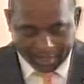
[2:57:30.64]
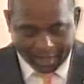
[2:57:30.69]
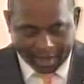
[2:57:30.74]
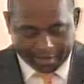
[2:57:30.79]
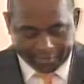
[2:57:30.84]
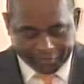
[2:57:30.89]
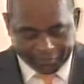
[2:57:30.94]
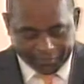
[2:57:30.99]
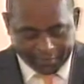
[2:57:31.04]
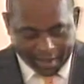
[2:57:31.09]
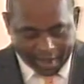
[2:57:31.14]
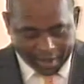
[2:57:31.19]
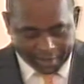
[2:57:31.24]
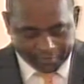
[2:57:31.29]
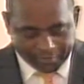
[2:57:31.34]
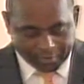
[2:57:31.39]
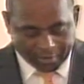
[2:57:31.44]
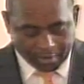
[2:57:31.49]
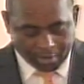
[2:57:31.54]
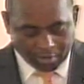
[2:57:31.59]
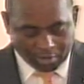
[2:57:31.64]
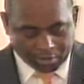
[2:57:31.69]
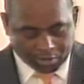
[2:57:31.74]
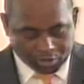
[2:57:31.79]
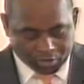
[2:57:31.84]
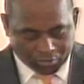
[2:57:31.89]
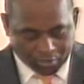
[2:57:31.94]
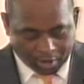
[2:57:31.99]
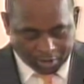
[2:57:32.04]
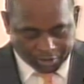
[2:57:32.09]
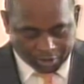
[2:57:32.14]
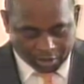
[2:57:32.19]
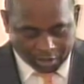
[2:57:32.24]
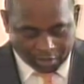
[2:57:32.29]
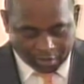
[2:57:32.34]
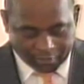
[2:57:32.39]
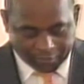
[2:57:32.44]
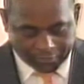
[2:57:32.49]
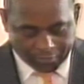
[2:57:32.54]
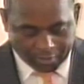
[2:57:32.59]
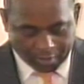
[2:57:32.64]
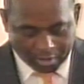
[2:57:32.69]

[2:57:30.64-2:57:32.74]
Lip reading: And five, construction of